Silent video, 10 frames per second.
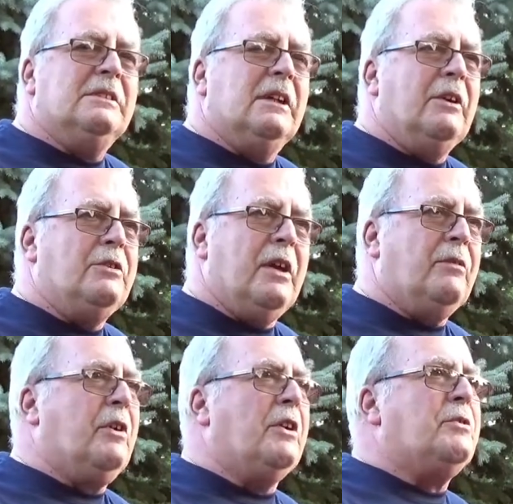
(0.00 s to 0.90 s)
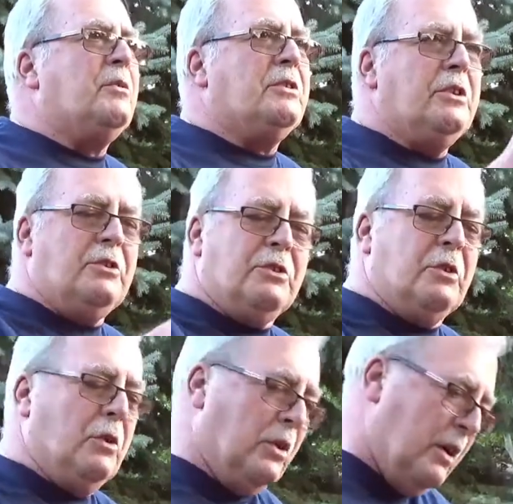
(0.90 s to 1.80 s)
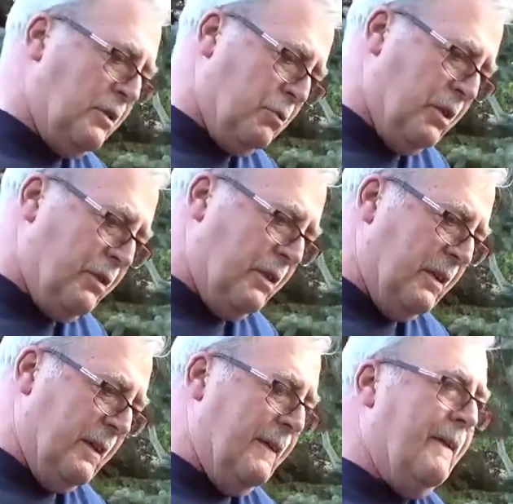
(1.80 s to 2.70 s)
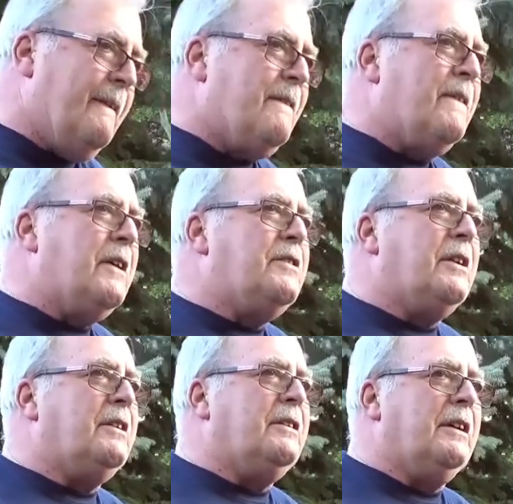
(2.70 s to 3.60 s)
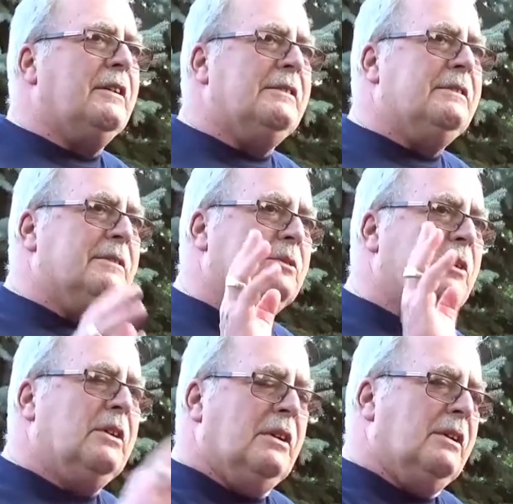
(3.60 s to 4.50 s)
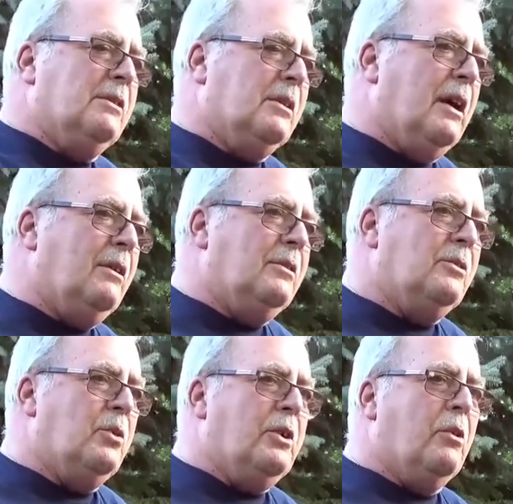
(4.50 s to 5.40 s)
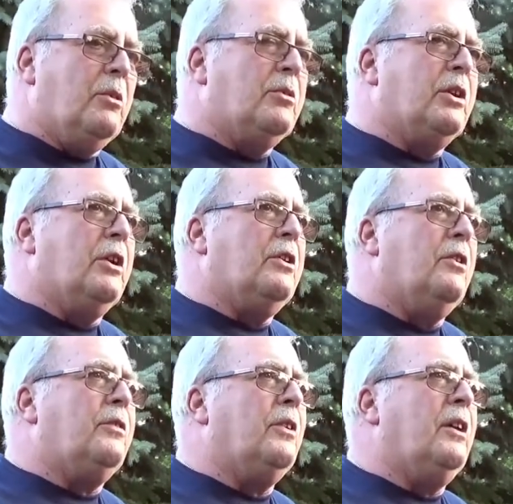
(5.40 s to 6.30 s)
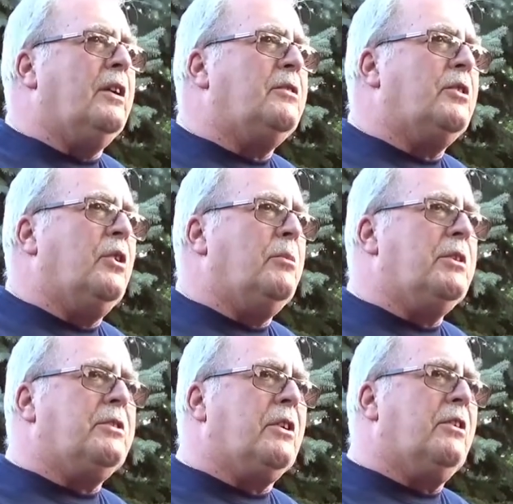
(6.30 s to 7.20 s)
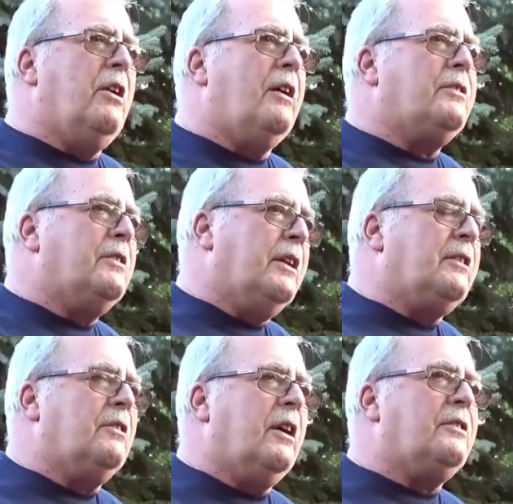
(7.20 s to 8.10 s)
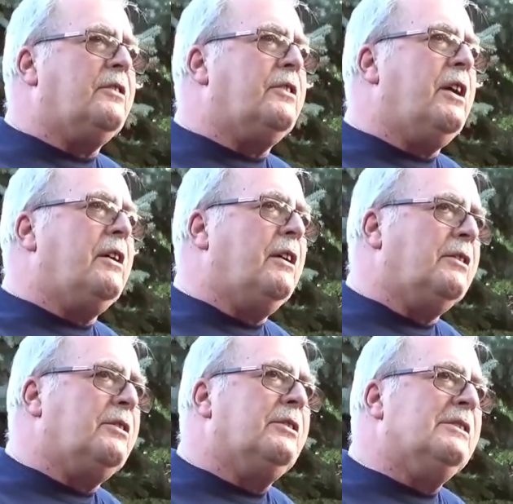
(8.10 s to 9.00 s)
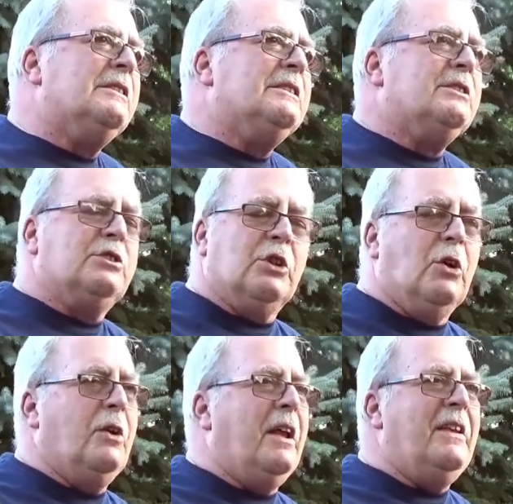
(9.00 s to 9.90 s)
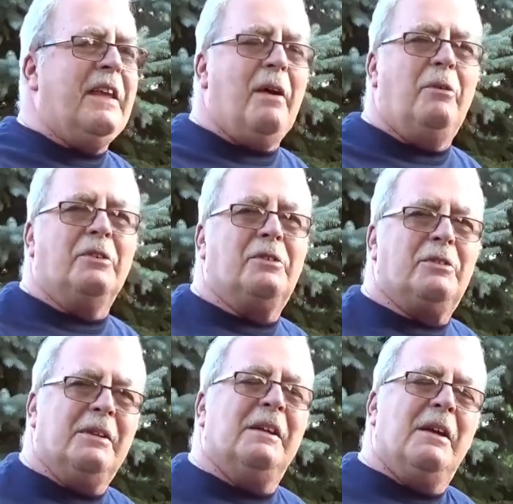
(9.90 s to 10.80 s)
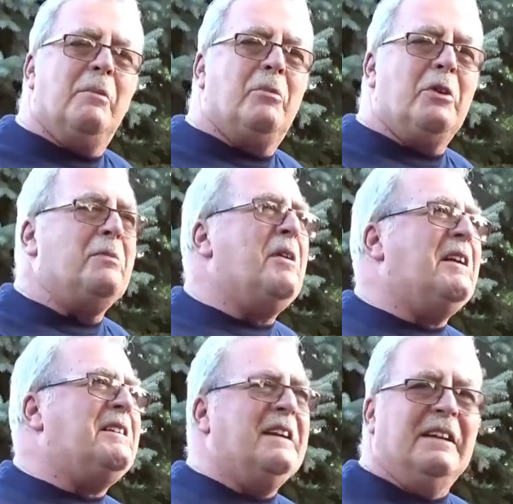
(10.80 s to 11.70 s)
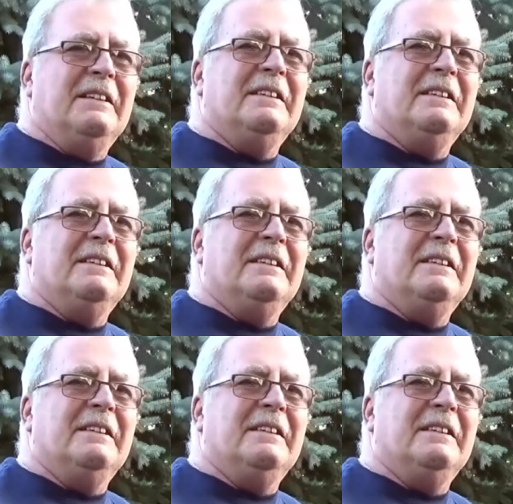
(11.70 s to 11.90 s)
I used to have customers I used to go to lunch with, and they said, well, we know where we're going to go for lunch. We're going to Mr. Clawson. That's Clawson Steakhouse. So that was pretty much it.